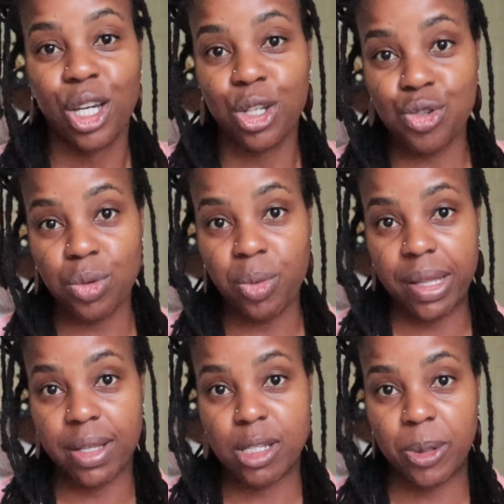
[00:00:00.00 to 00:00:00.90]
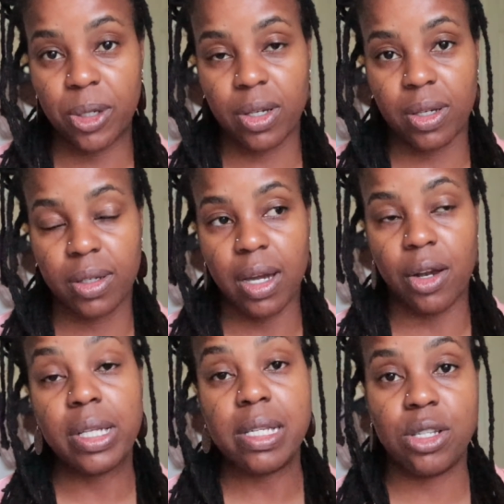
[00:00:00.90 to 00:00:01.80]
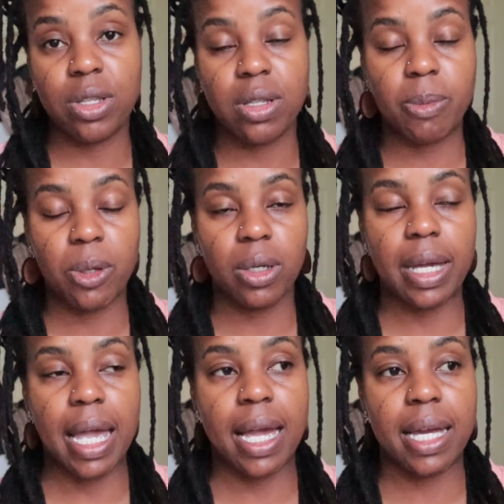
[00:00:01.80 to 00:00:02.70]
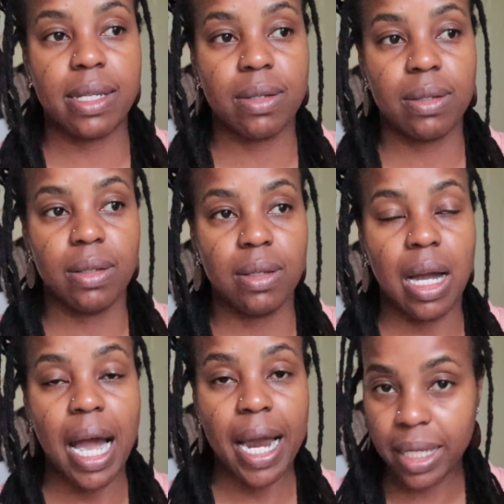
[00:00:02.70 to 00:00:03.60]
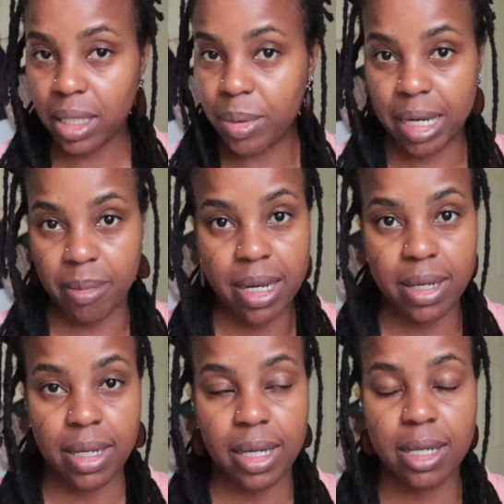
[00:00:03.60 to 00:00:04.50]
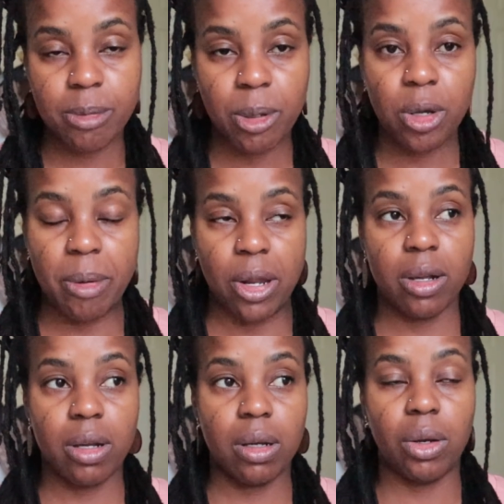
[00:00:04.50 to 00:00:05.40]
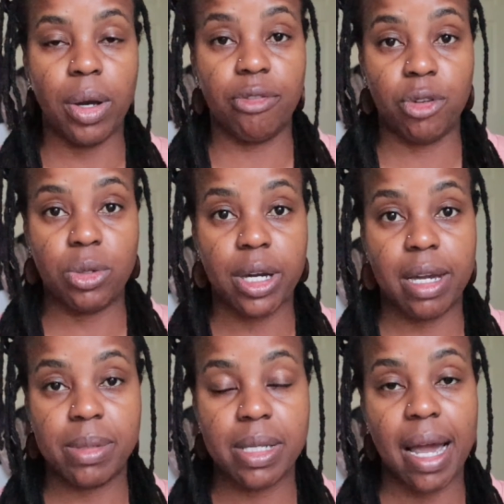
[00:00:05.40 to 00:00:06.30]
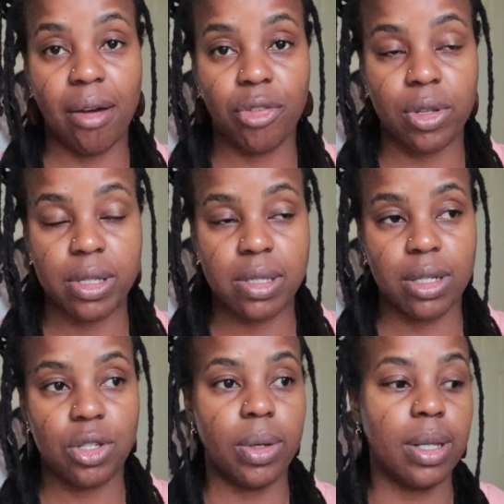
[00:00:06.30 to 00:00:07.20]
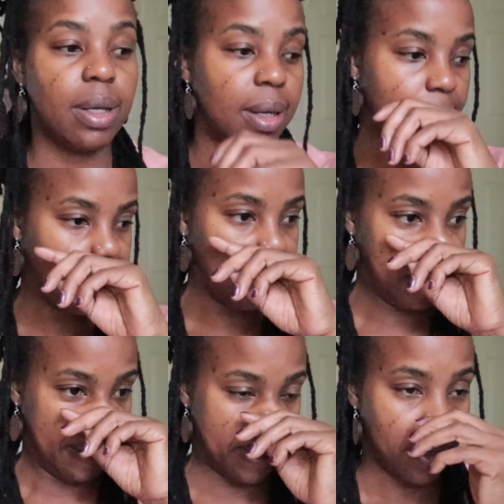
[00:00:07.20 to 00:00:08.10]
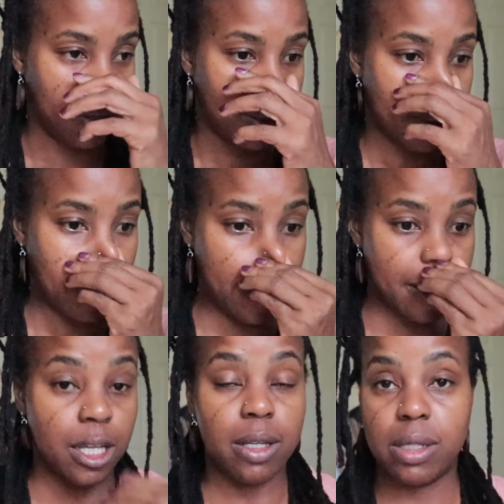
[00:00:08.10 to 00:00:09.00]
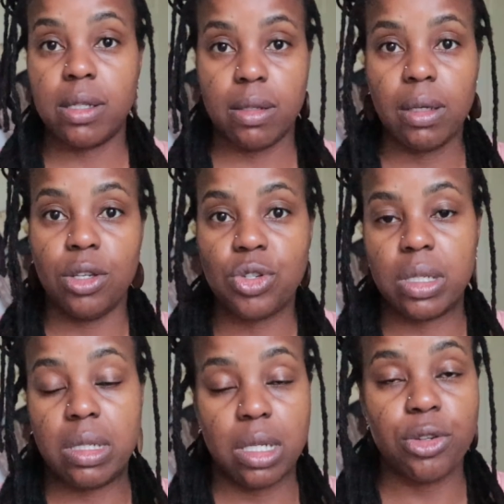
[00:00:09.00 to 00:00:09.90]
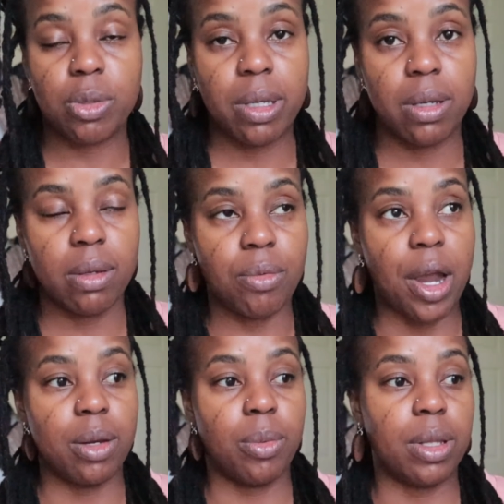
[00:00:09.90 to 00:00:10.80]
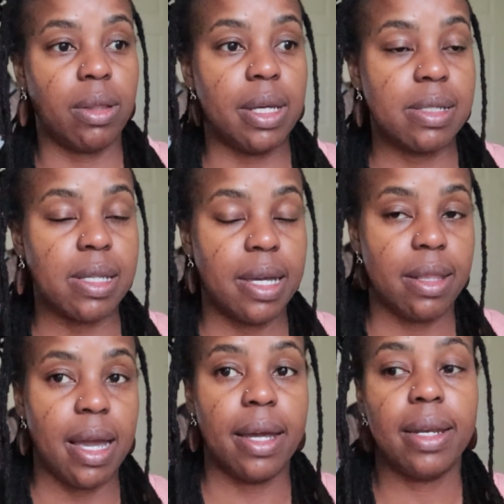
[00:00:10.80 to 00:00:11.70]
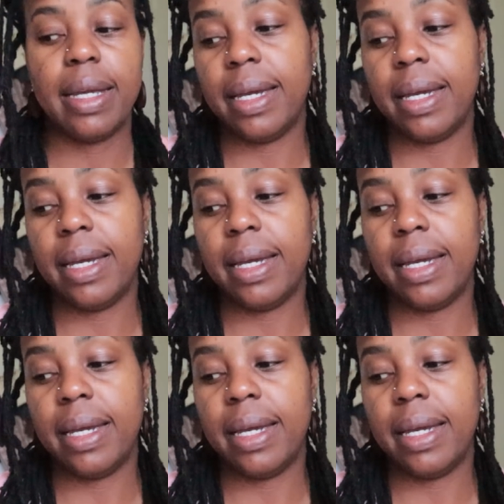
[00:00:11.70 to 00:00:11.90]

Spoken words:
Drew read this book, or listened to this book, and highly recommended it. He spoke about it quite a few times after listening to it. And he usually steers me right with things like that.